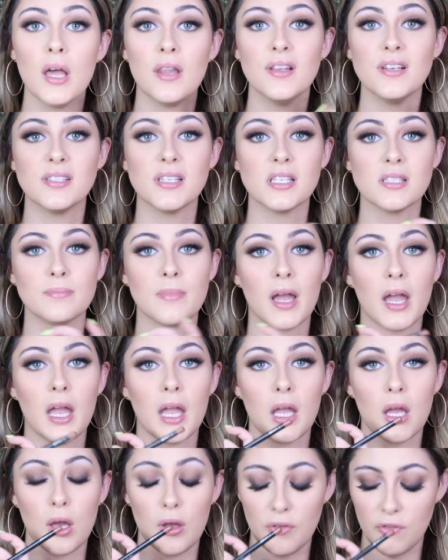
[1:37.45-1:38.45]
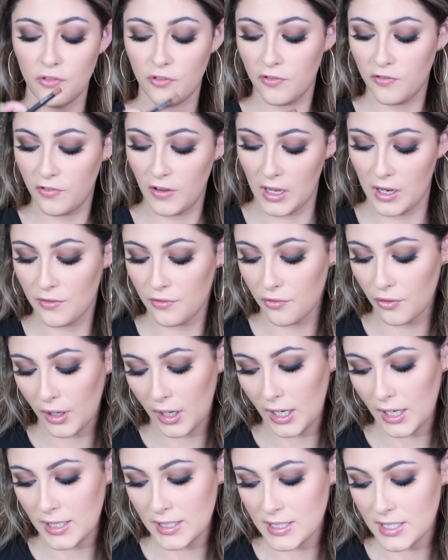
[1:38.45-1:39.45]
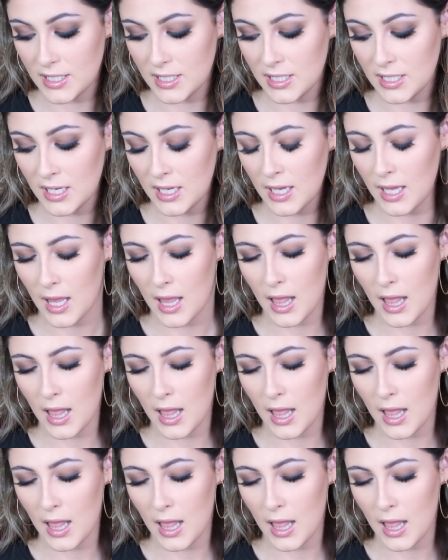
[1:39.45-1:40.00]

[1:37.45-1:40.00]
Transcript: This is my favorite